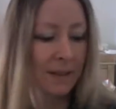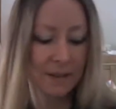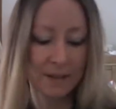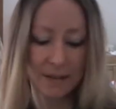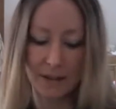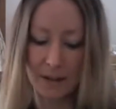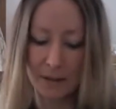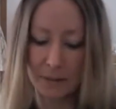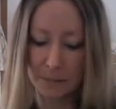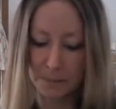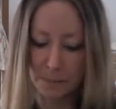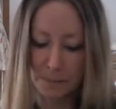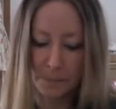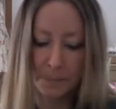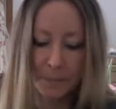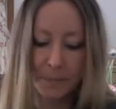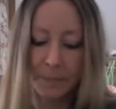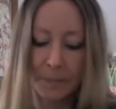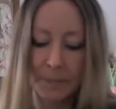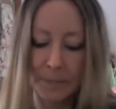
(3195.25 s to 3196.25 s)
So,
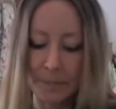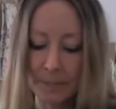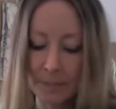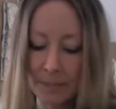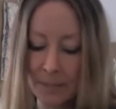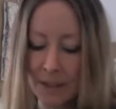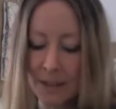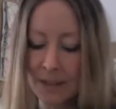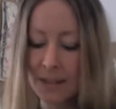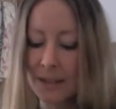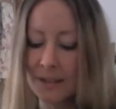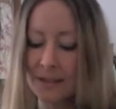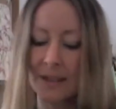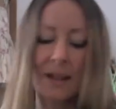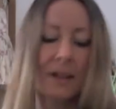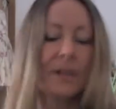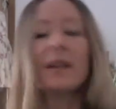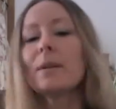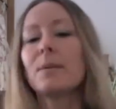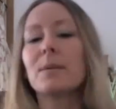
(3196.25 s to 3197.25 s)
and that's
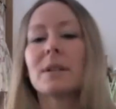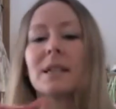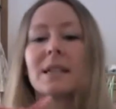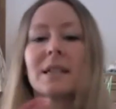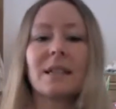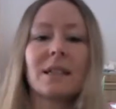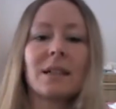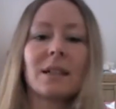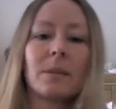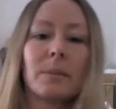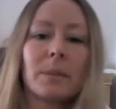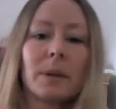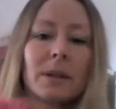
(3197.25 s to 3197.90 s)
how that one knitted up.